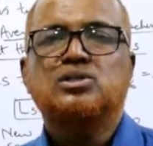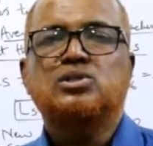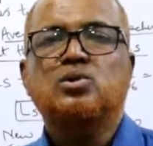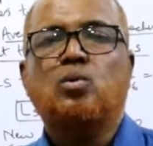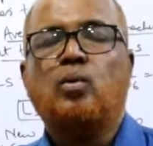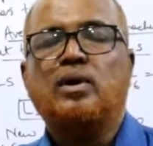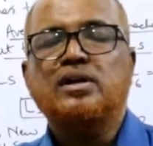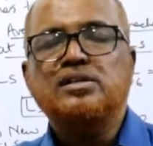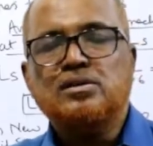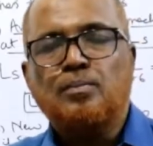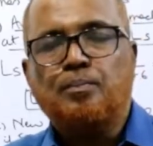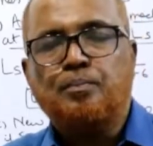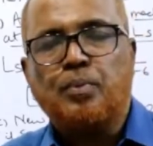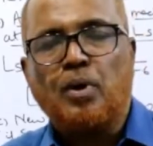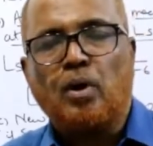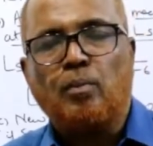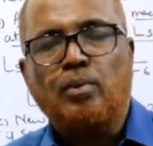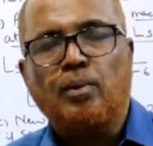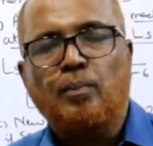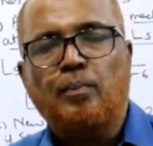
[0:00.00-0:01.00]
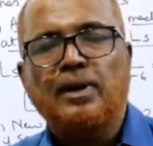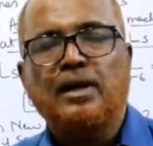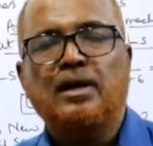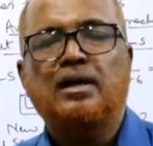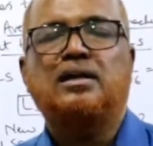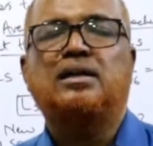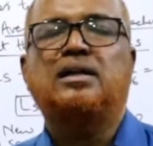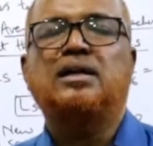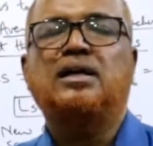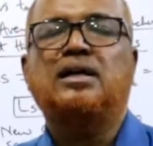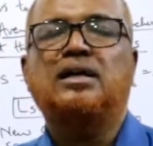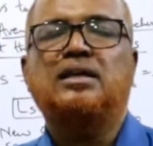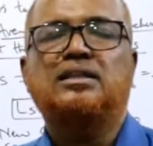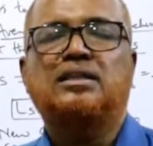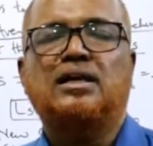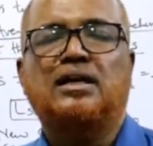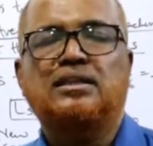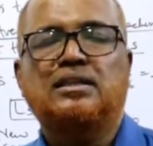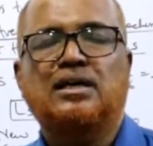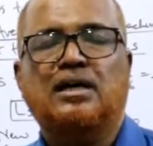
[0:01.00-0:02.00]
So, what is the probability
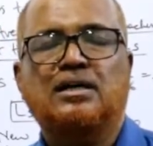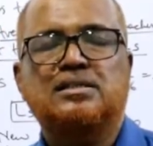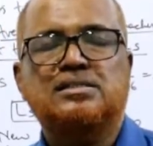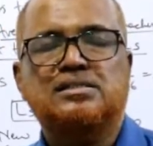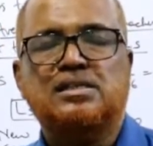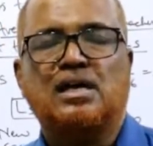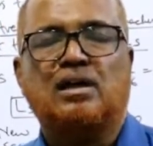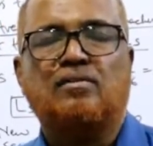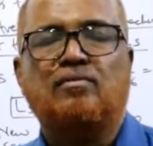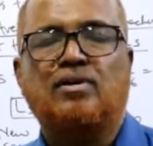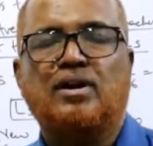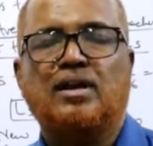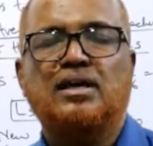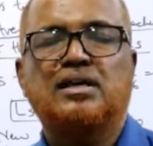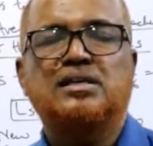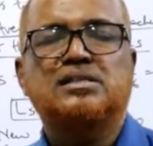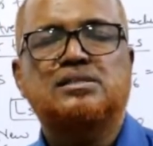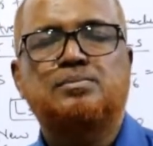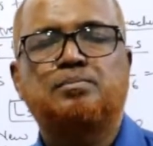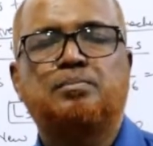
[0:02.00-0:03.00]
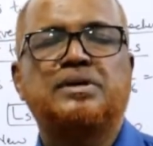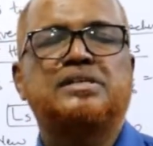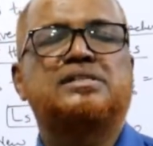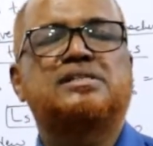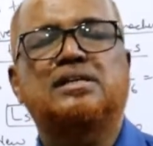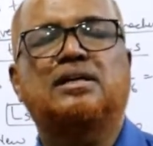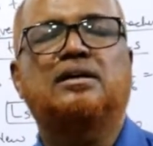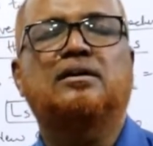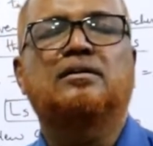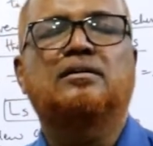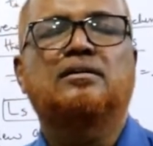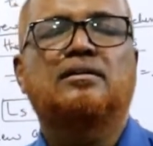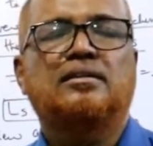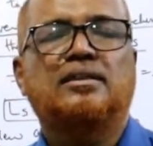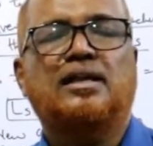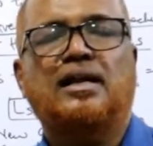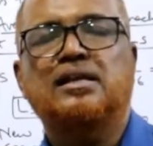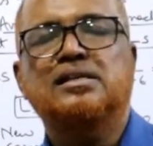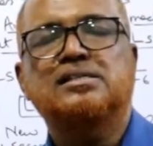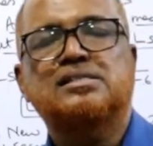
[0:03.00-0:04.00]
that the server is busy?
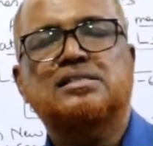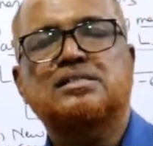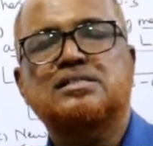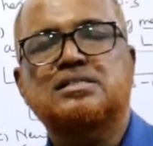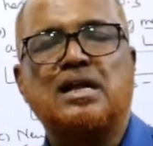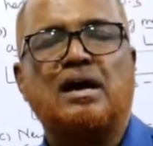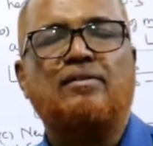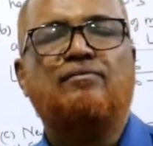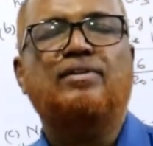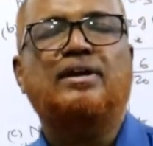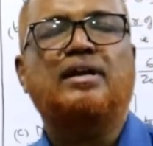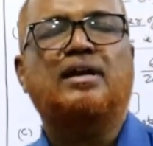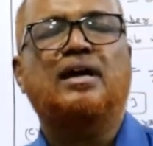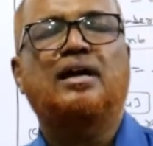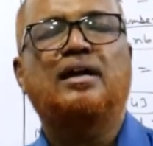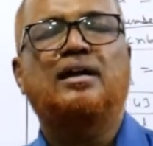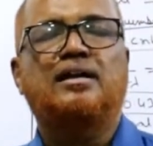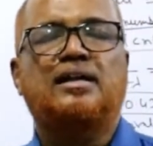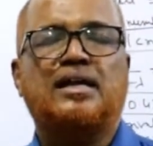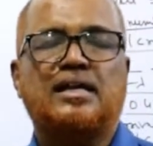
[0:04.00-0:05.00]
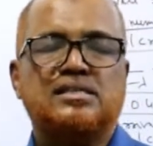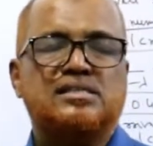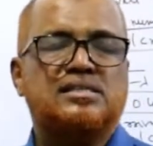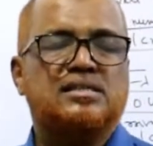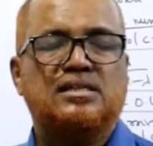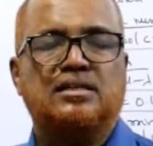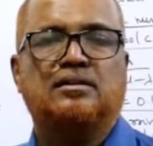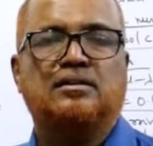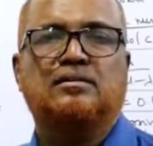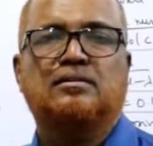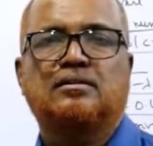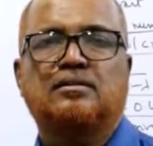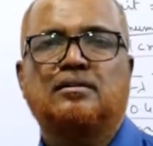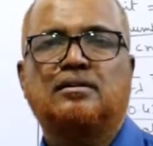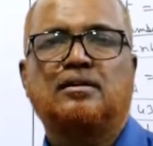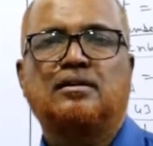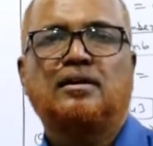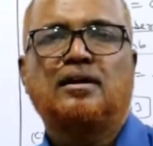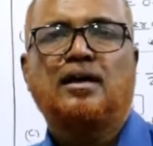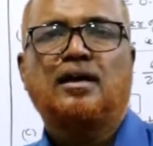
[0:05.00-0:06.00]
That is traffic intensity.
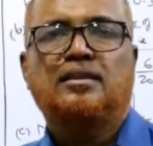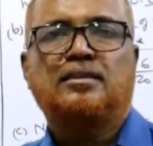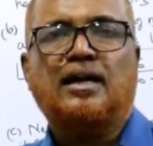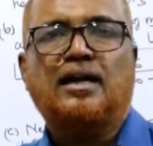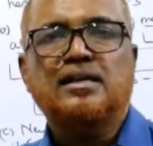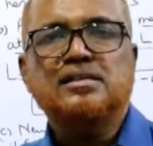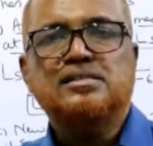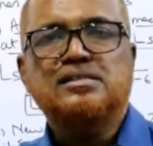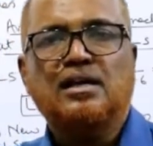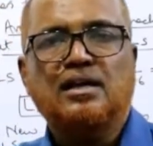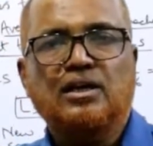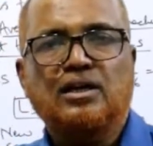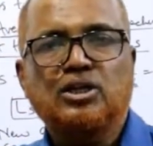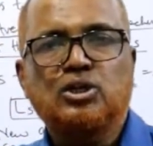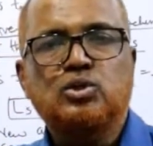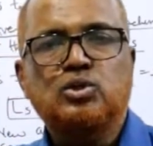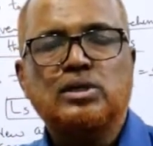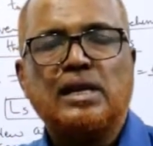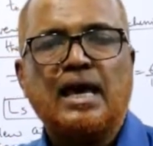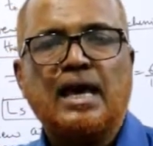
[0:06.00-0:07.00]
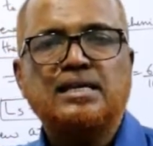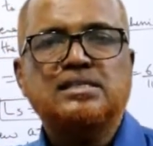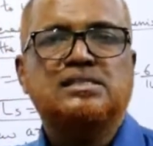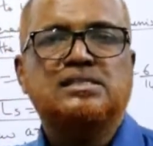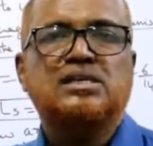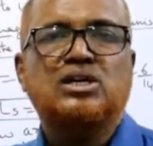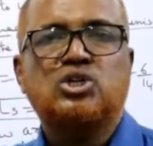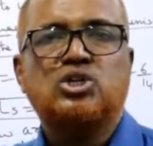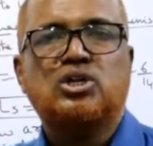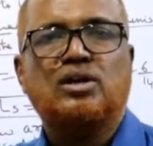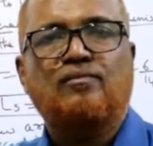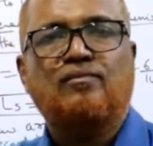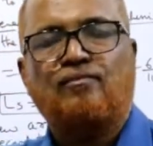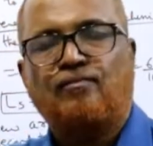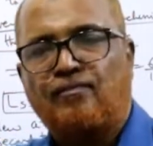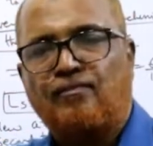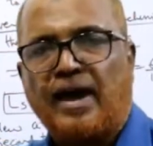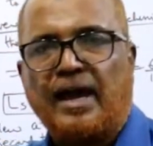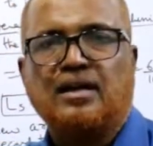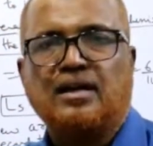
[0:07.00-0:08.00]
That is the utilization
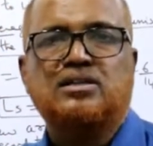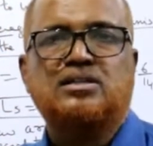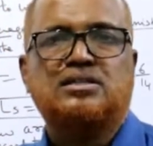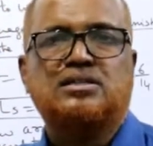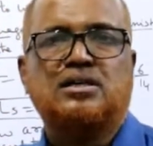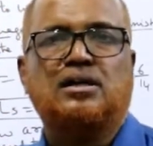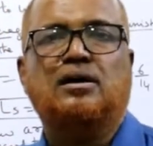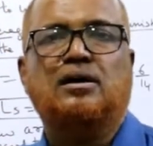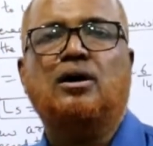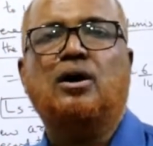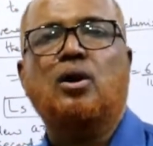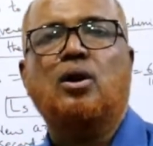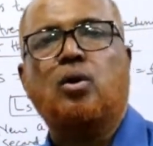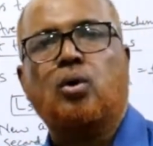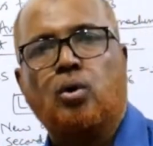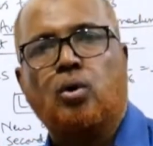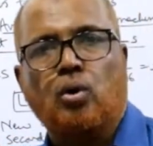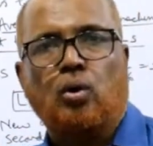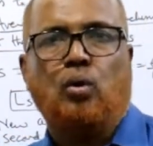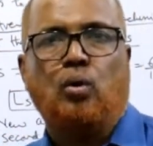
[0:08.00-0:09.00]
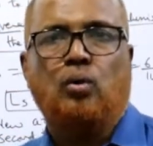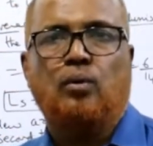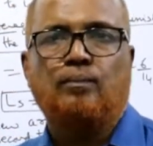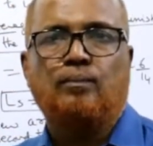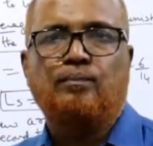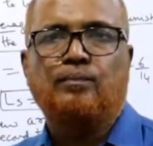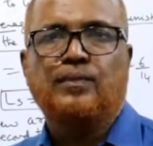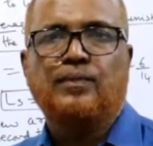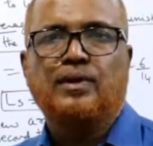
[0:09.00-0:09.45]
factor, rho.